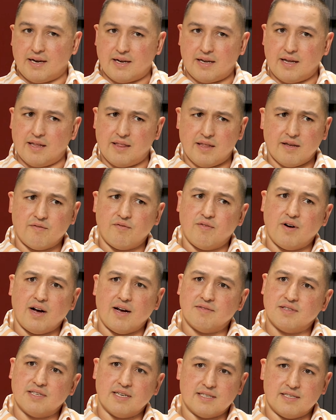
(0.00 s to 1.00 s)
I think
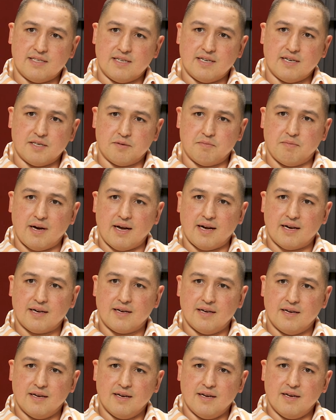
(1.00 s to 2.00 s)
5-6 years back,
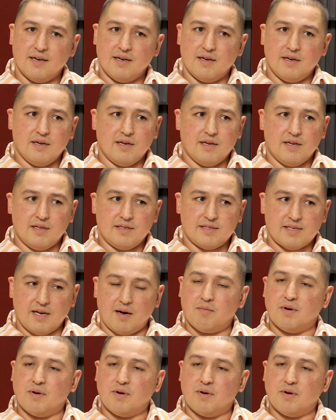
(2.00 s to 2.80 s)
summer